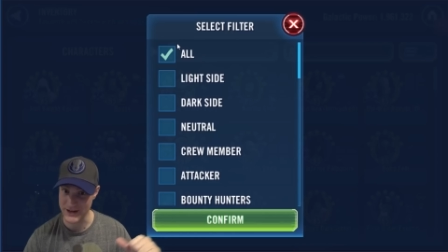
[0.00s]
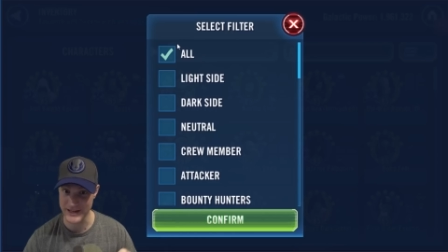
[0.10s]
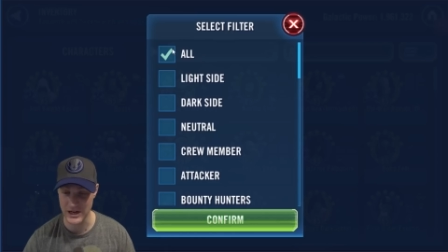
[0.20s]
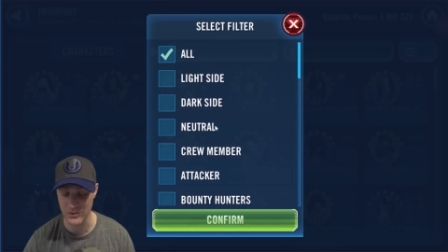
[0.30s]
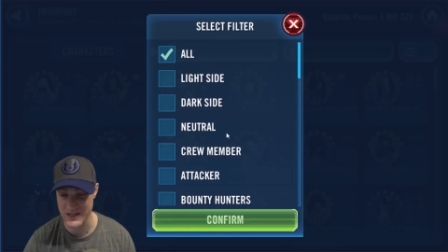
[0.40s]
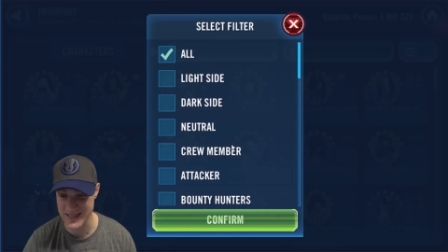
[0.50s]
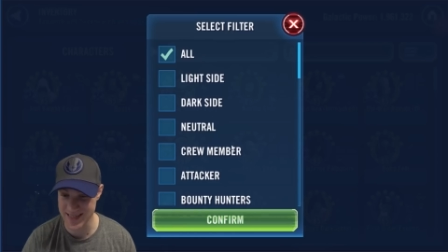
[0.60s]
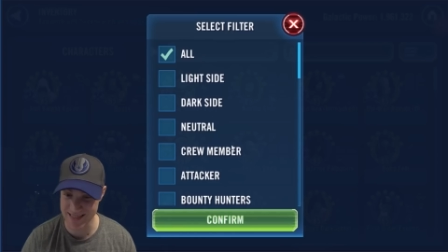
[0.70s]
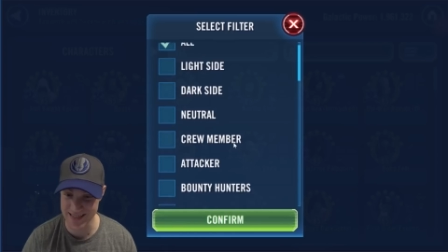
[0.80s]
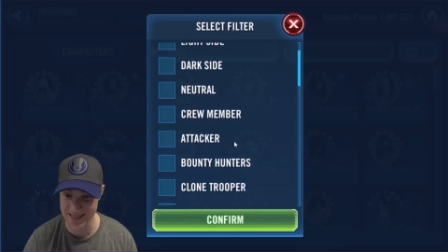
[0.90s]
mainly a
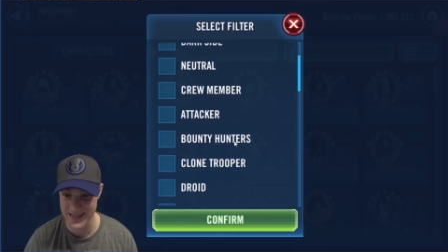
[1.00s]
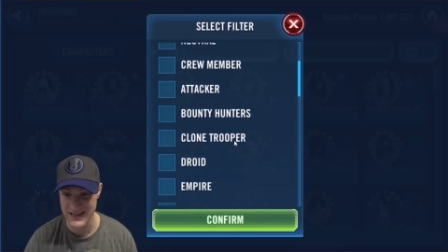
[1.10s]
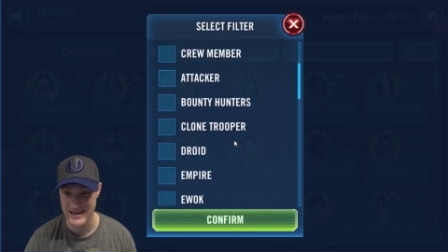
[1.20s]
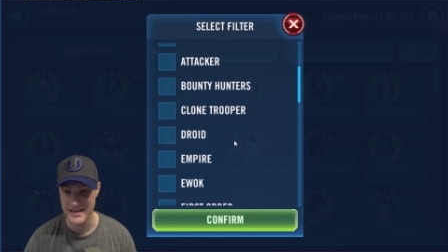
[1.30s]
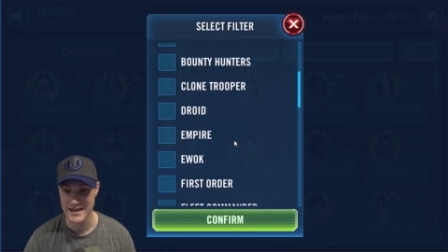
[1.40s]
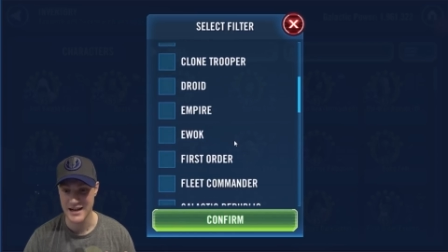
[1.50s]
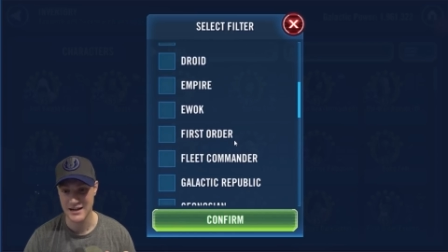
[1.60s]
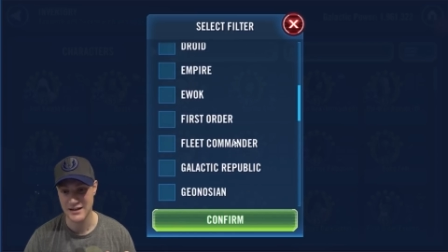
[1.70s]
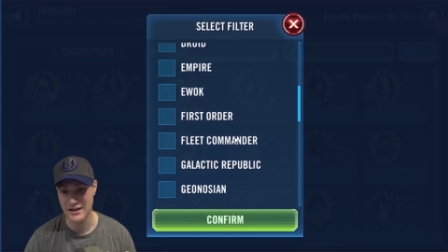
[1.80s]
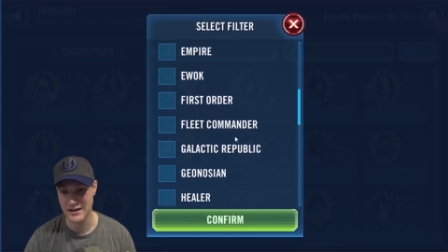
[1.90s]
Resistance
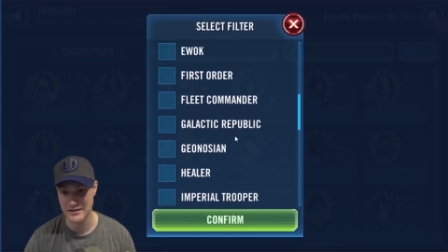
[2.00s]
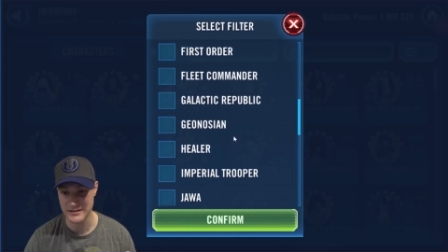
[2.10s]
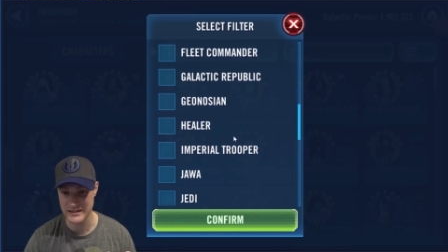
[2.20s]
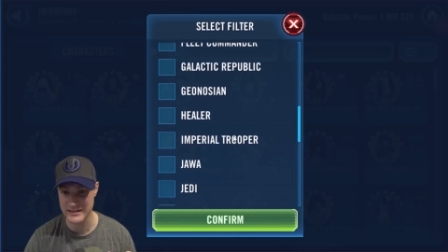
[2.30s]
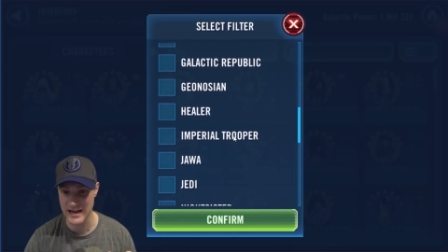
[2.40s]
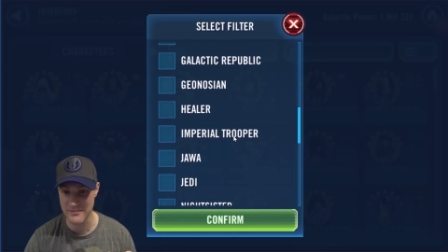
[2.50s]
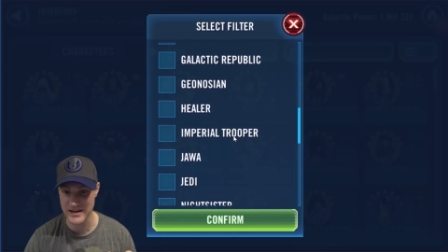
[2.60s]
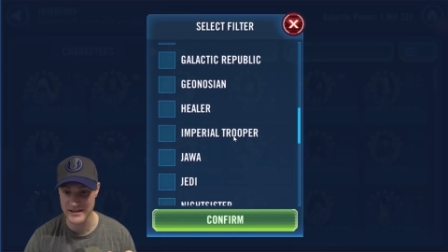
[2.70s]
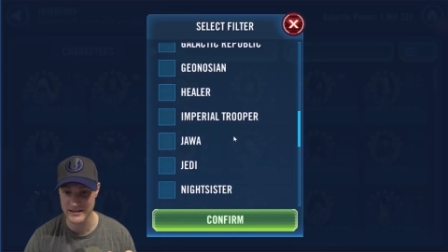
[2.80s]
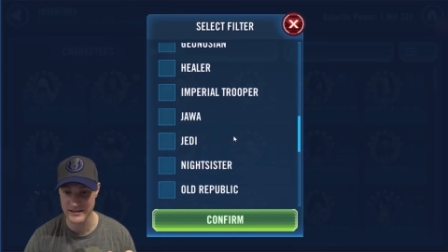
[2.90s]
uh,
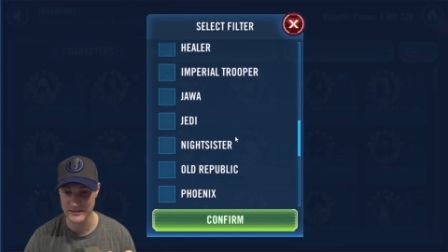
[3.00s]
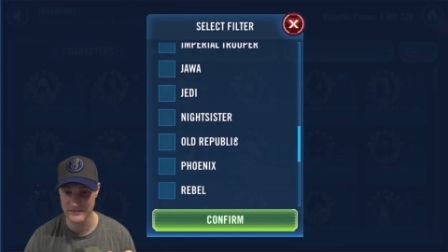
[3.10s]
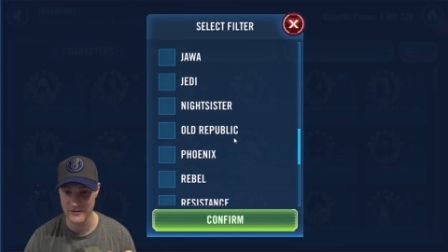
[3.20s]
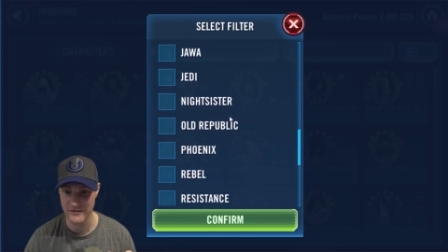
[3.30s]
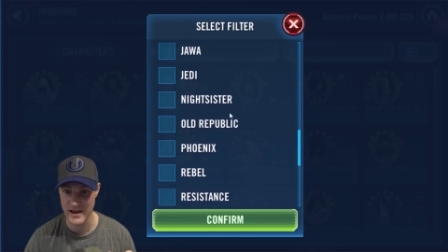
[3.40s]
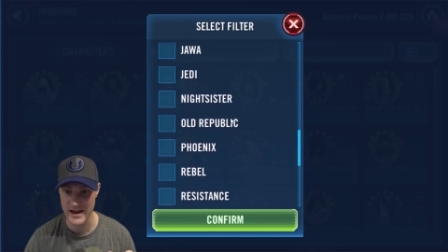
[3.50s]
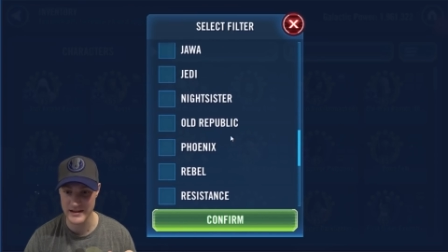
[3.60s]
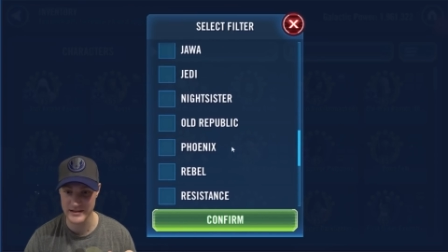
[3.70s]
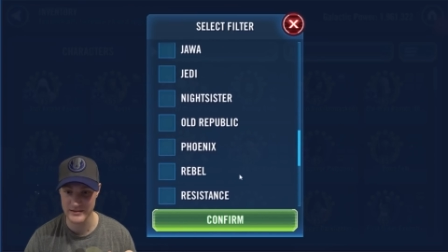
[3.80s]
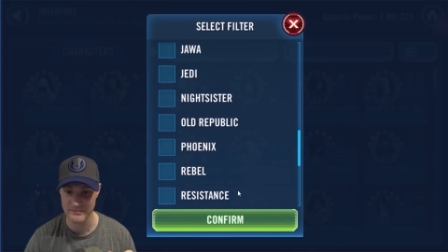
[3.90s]
dominant
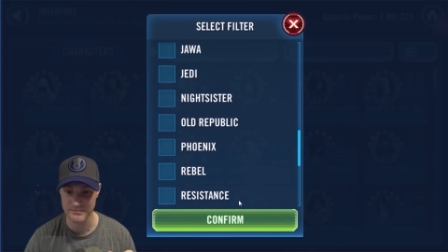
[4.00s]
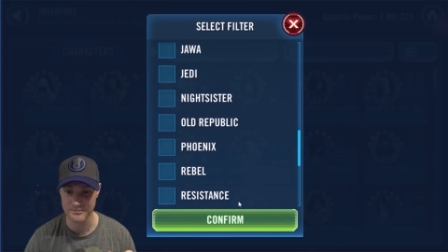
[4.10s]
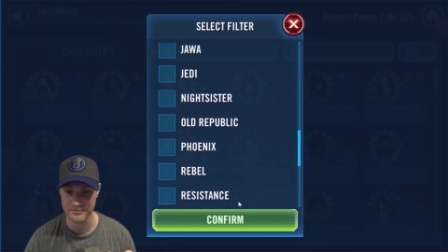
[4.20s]
phase.